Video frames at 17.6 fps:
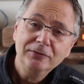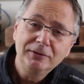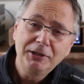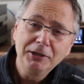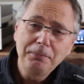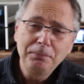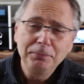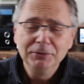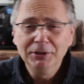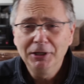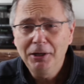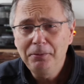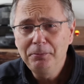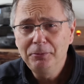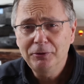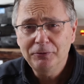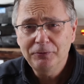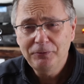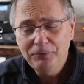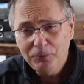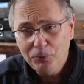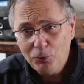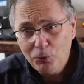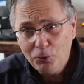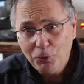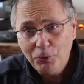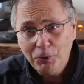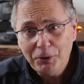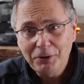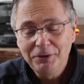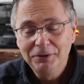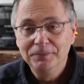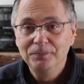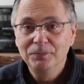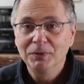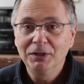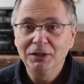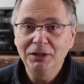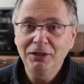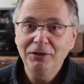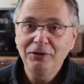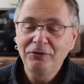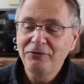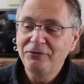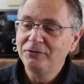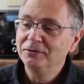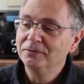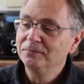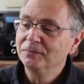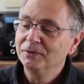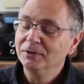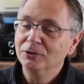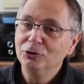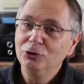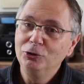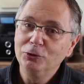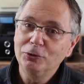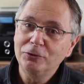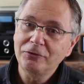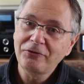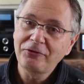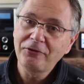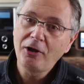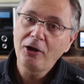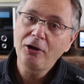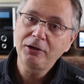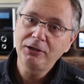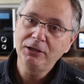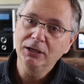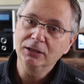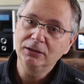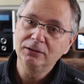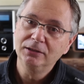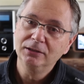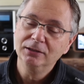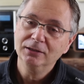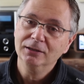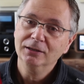Tip number 4 is your socket.